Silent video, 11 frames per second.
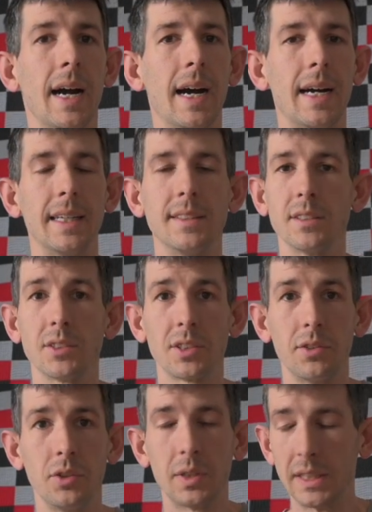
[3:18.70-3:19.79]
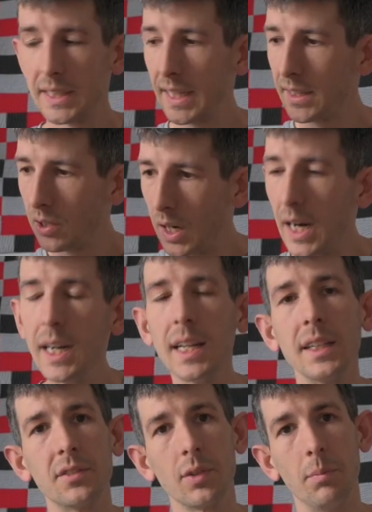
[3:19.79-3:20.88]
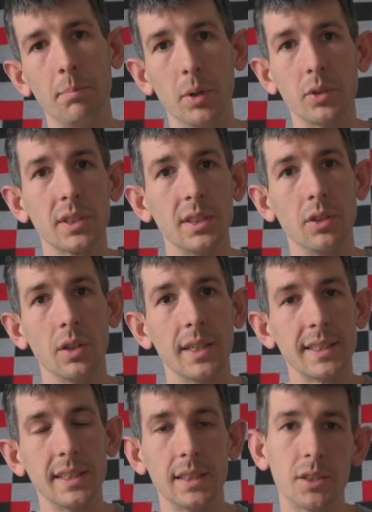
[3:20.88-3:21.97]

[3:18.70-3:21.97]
and so you can take your highlights from books that you're listening